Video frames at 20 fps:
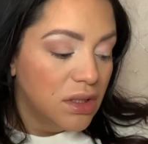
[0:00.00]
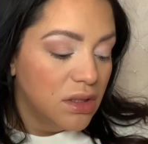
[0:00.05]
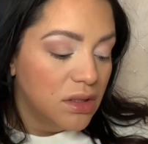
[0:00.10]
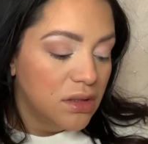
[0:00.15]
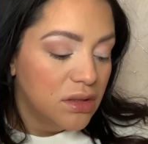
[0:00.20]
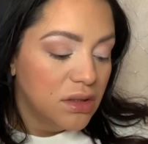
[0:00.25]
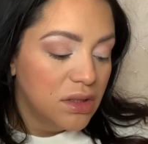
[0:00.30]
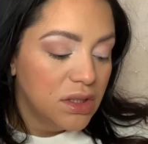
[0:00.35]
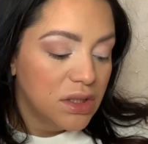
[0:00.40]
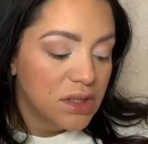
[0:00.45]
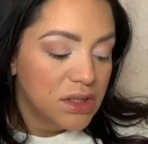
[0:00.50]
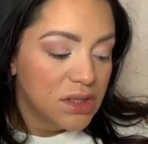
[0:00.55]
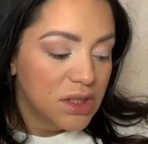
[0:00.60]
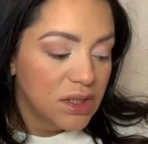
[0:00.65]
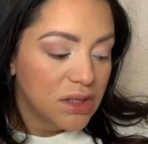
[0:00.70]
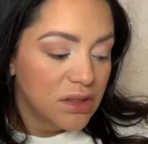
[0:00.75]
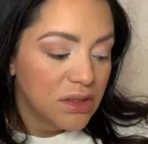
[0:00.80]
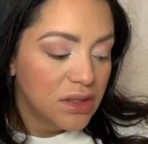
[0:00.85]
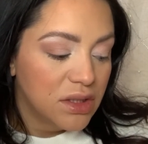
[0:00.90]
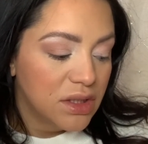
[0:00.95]
I guess I
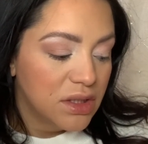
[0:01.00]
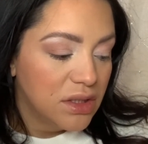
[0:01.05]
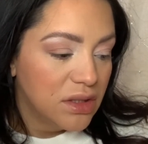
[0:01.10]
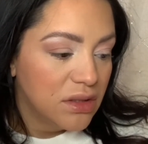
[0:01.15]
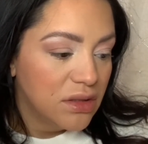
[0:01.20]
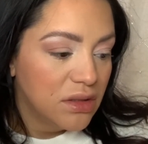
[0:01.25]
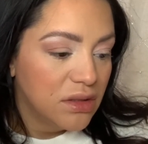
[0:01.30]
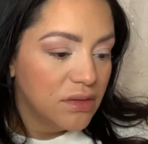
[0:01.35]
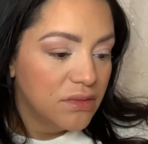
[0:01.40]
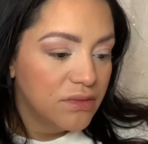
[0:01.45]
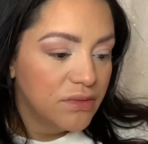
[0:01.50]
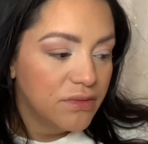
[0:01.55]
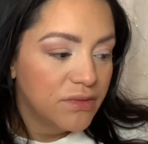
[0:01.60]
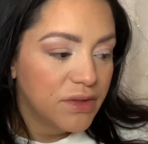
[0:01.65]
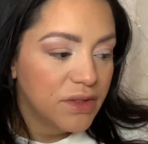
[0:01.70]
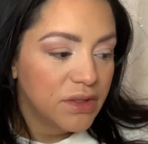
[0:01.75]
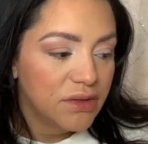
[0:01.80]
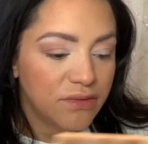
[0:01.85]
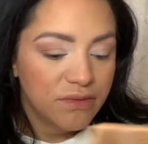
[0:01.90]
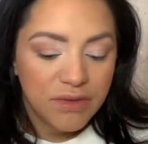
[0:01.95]
can clean it off if I
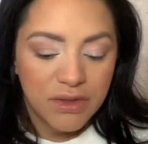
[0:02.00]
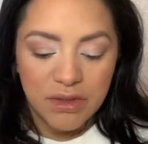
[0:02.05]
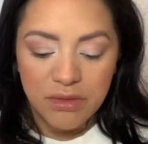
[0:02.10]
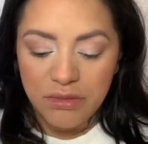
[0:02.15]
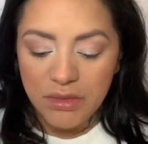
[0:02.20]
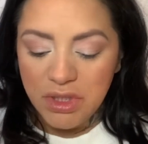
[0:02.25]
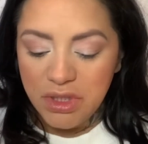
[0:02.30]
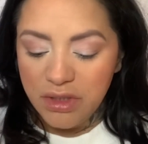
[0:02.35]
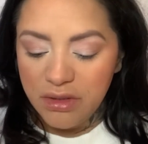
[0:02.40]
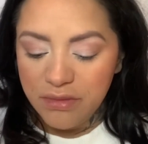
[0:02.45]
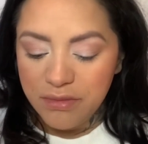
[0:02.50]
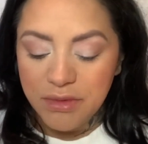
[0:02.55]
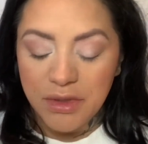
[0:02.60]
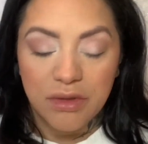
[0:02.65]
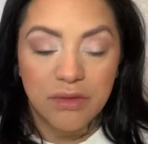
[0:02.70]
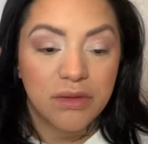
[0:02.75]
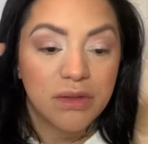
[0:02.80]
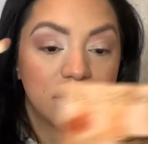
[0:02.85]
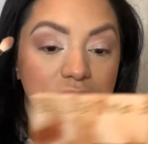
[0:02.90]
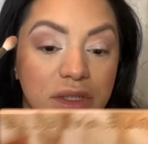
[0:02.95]
can find my, oh,
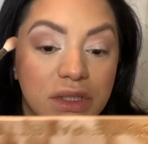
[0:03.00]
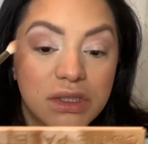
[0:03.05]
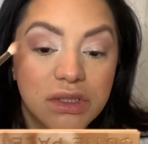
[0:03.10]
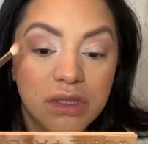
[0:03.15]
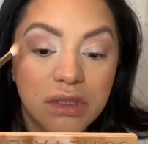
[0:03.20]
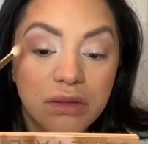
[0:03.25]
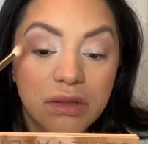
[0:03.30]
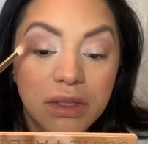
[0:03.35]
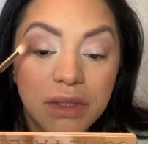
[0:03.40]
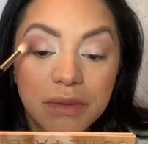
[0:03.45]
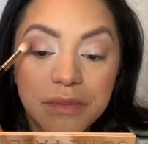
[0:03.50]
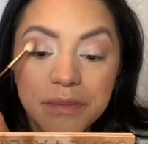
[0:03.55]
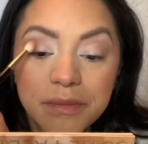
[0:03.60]
there it is. Okay.